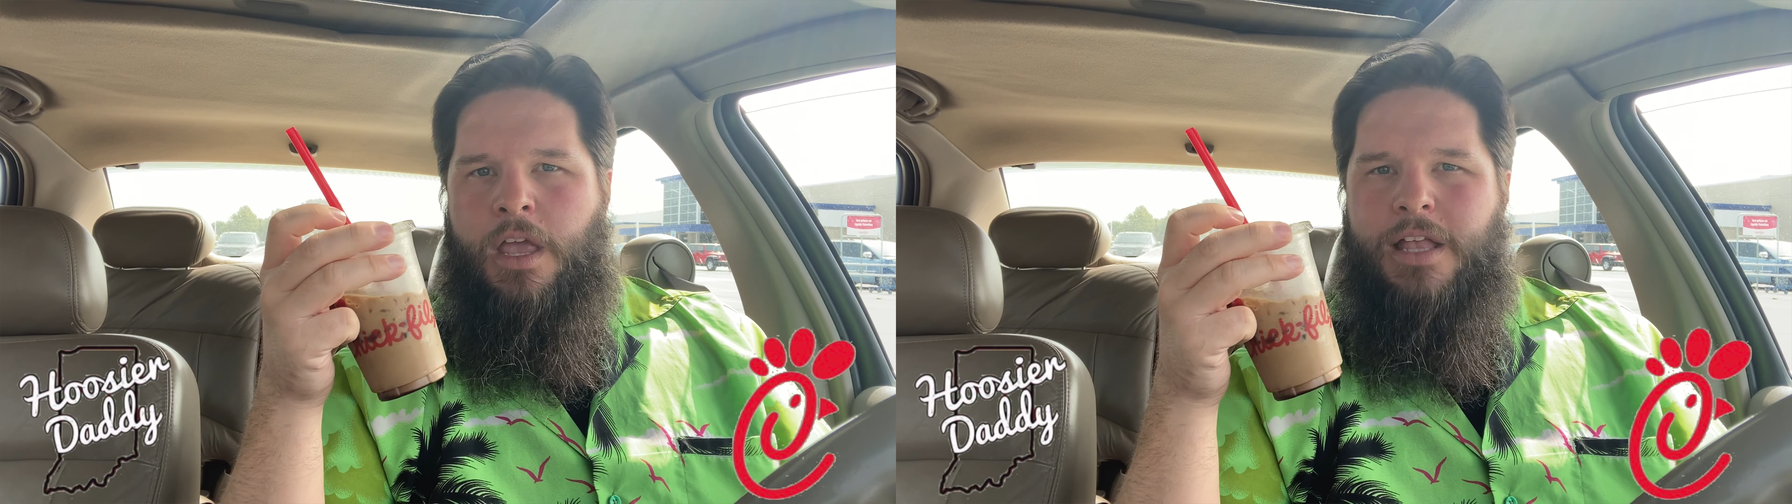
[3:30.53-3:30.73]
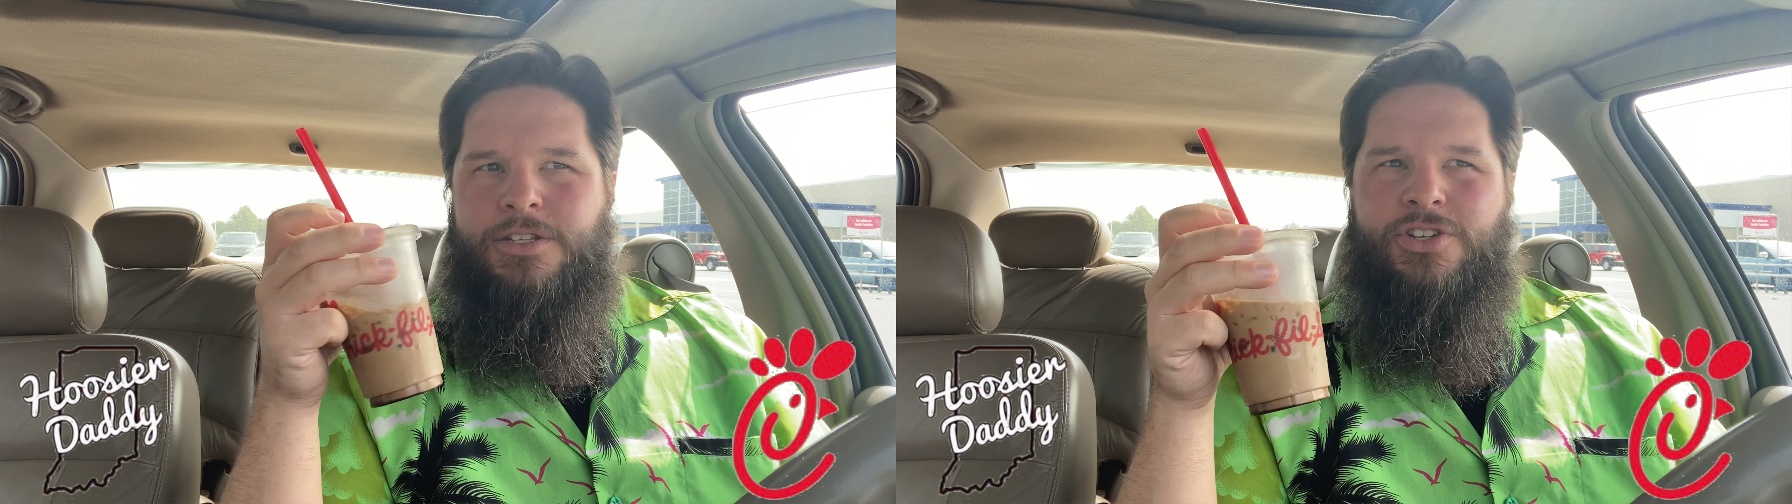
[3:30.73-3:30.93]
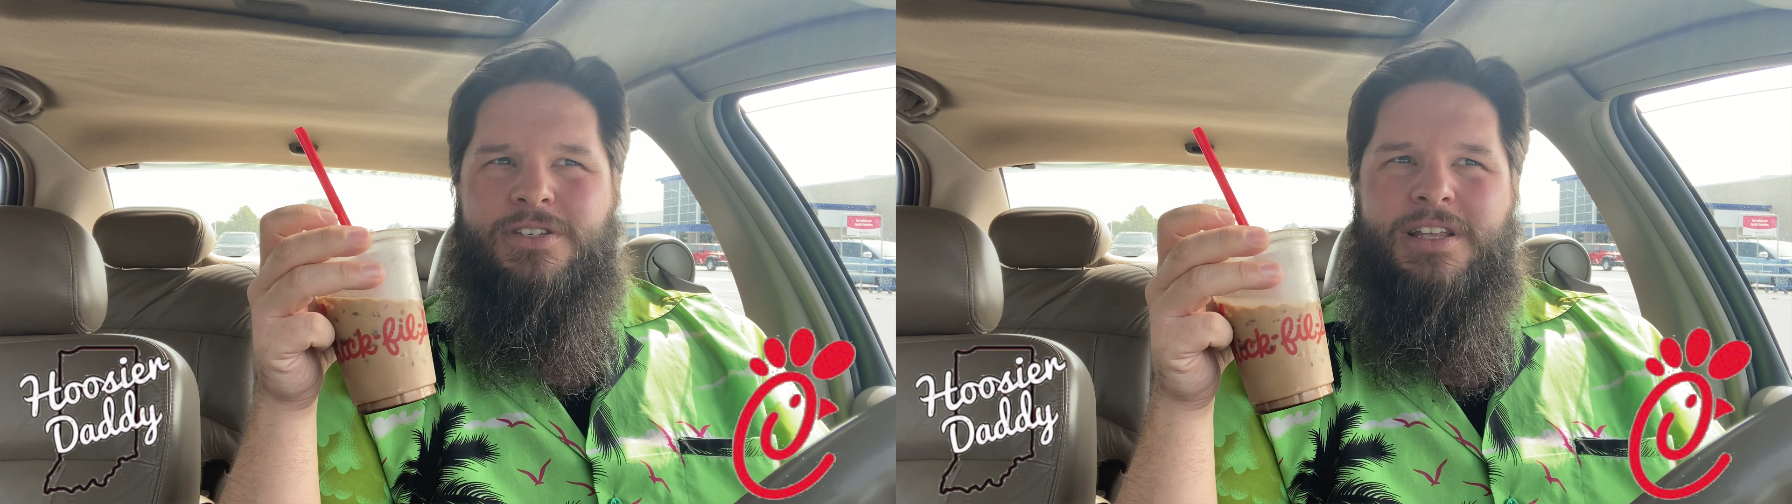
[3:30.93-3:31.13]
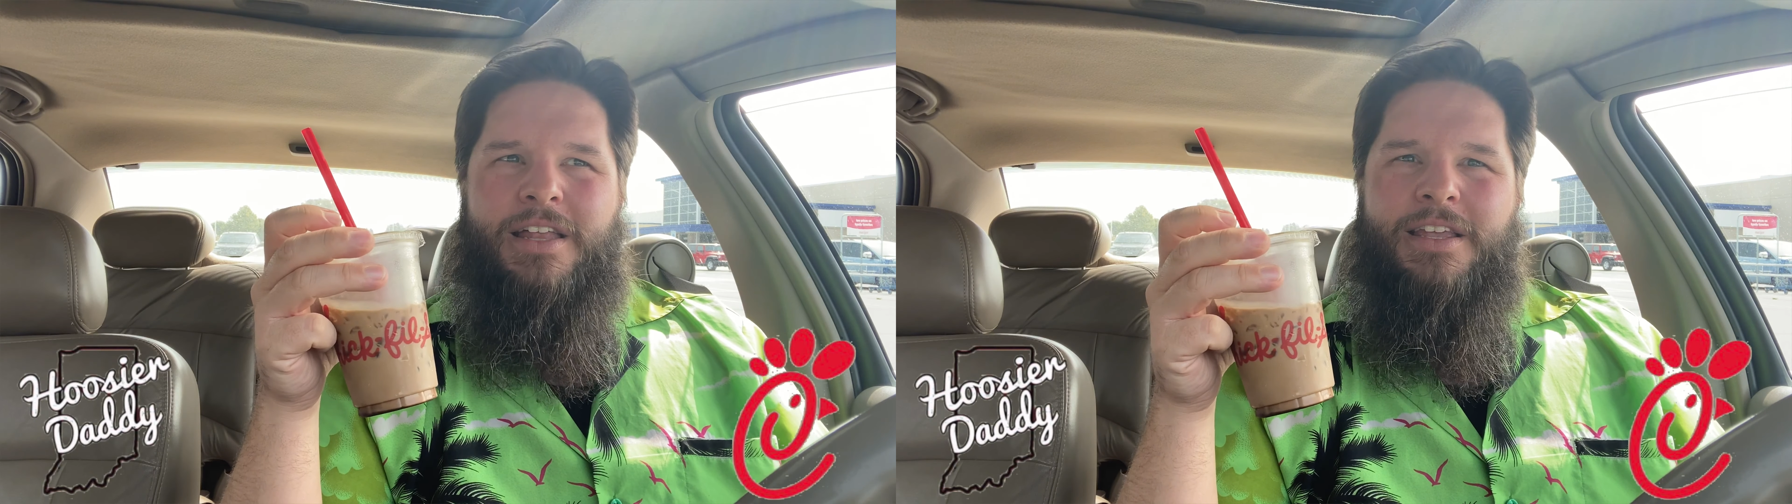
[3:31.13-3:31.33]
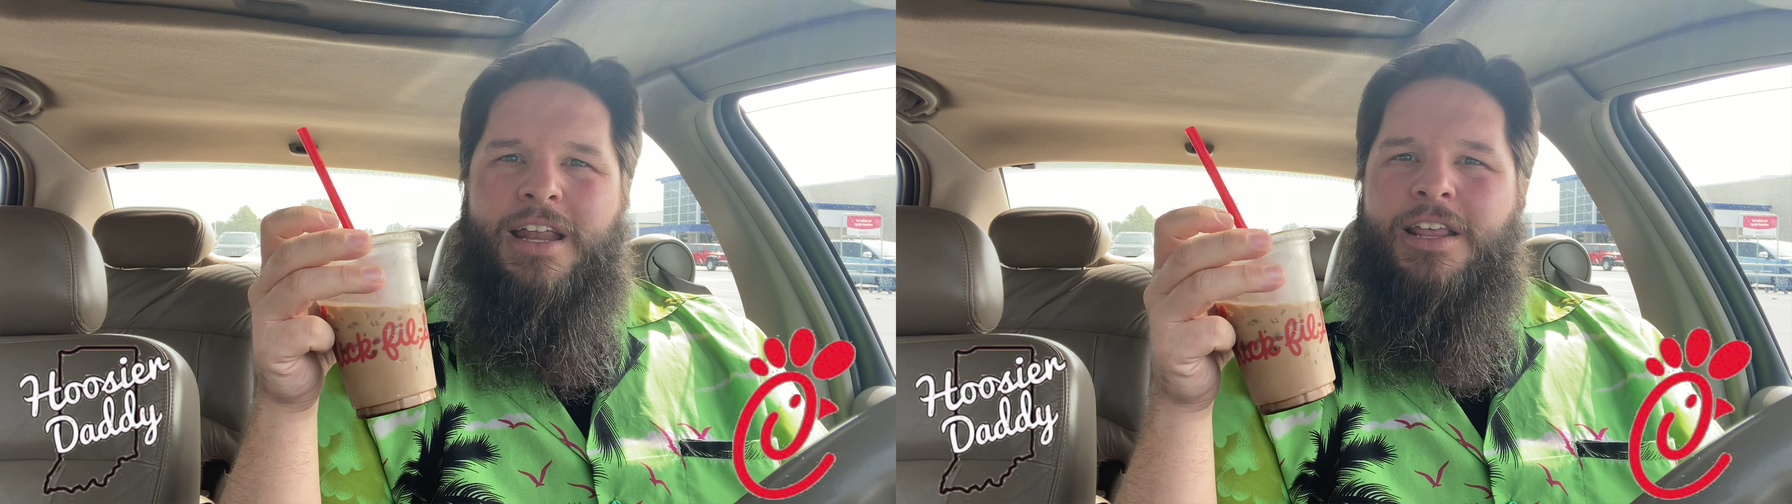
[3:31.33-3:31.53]
It's just
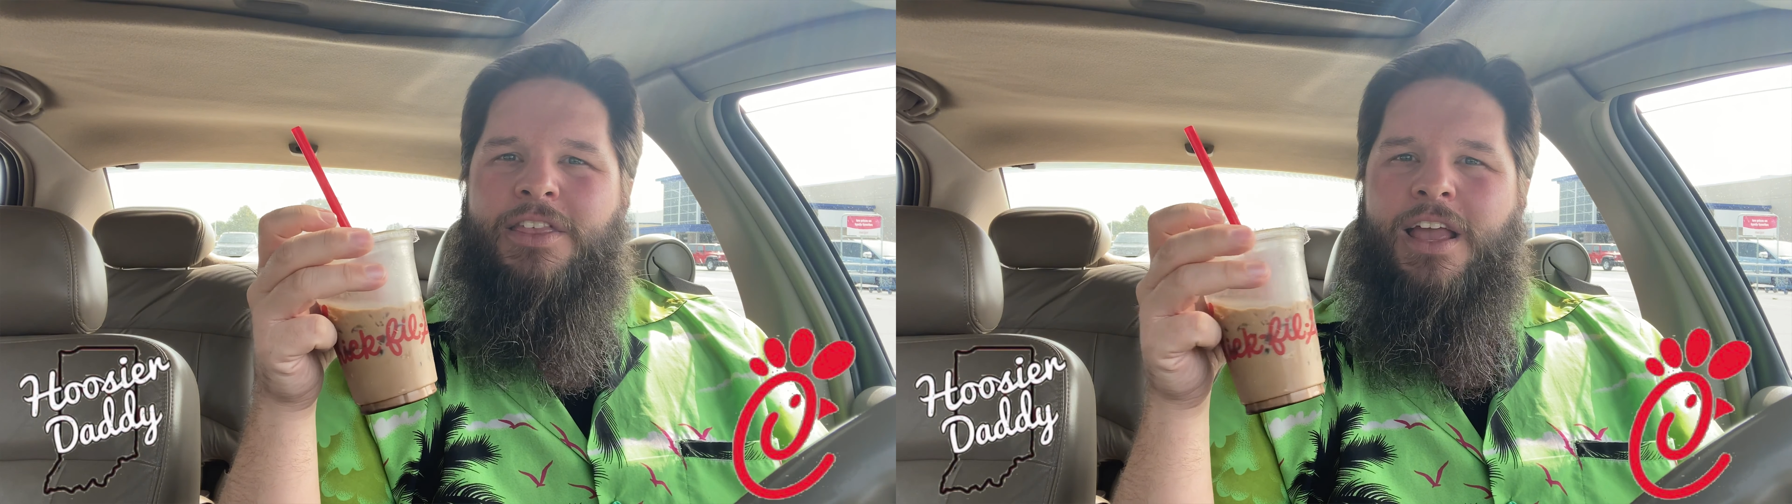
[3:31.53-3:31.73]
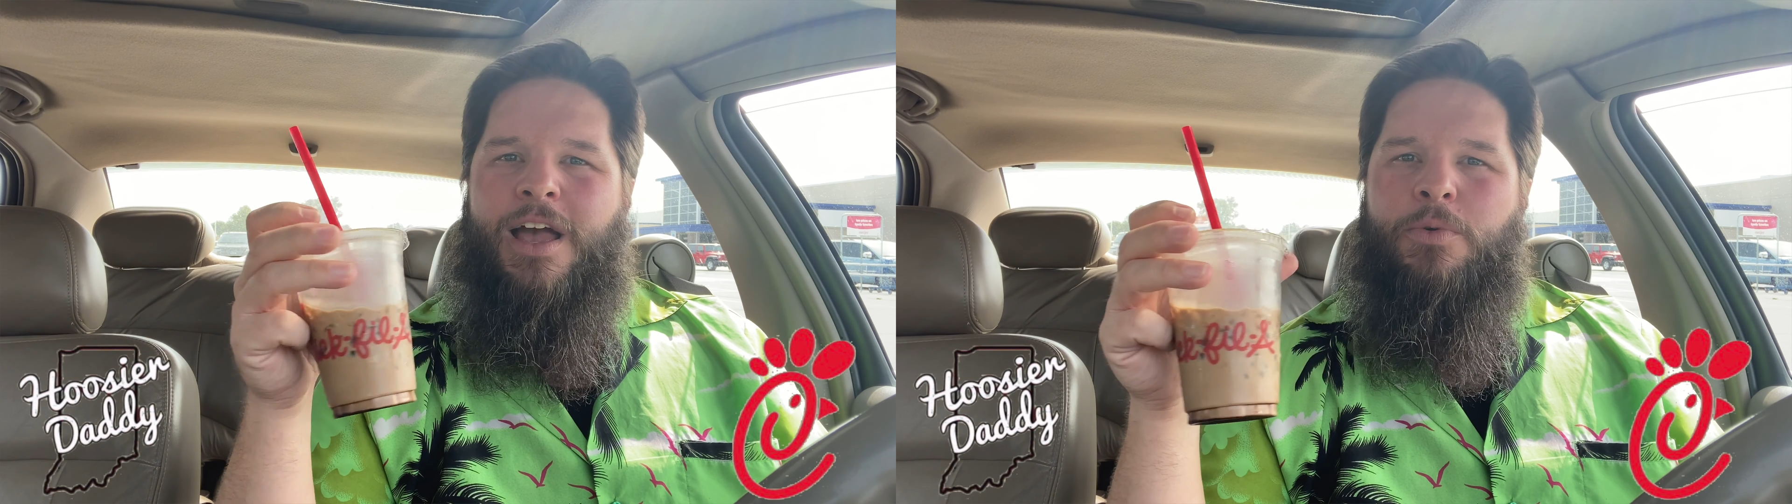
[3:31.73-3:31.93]
not the kind of thing I